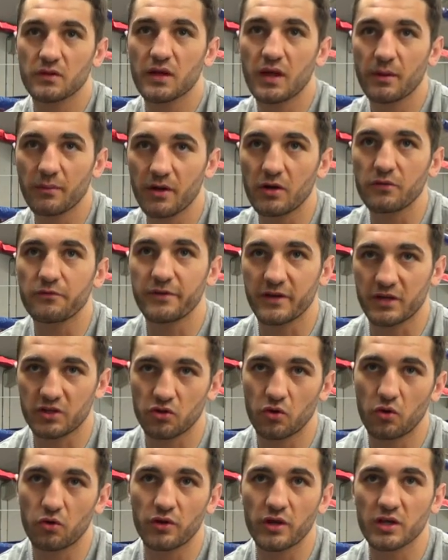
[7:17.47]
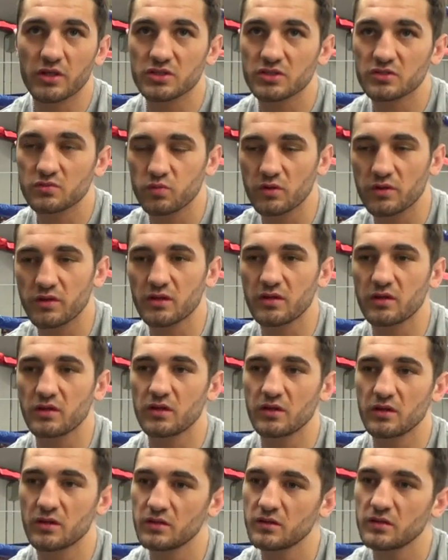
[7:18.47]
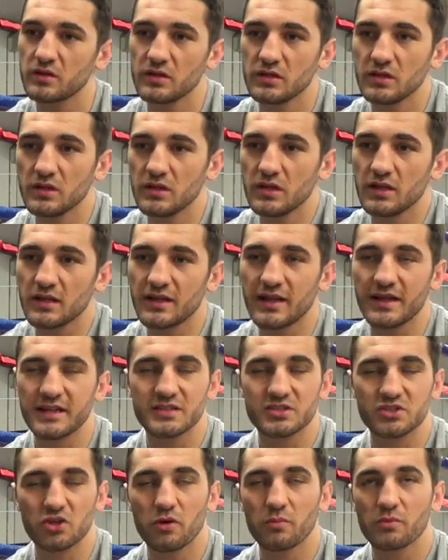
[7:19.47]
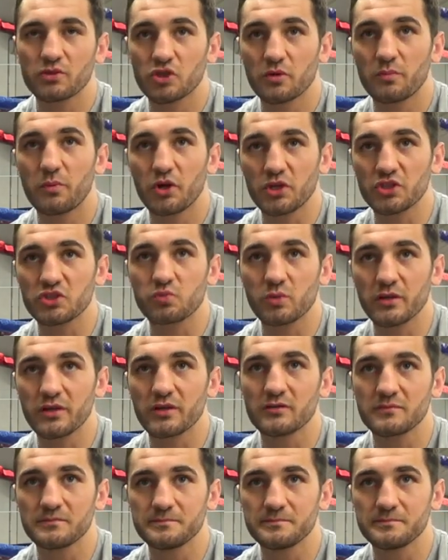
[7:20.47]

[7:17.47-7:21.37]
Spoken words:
coming out victorious with a late stoppage or points win.